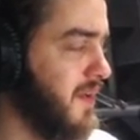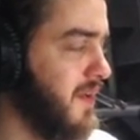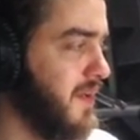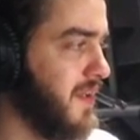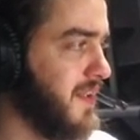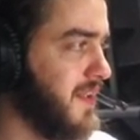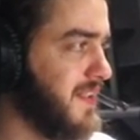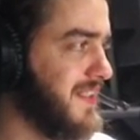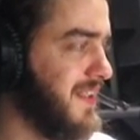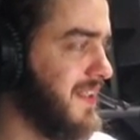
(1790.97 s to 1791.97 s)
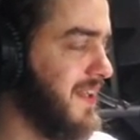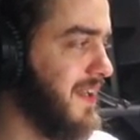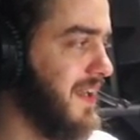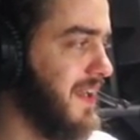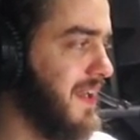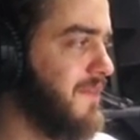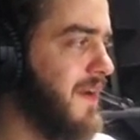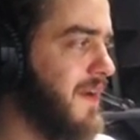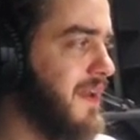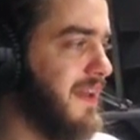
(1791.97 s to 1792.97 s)
because if
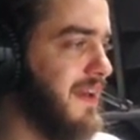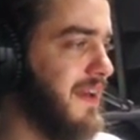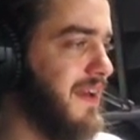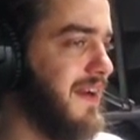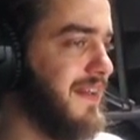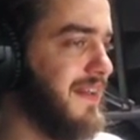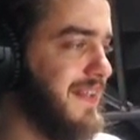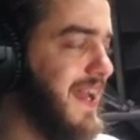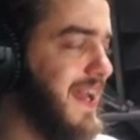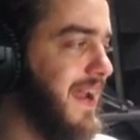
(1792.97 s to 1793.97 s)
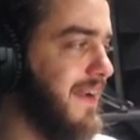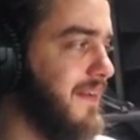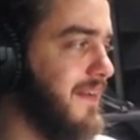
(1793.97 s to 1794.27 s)
I attack,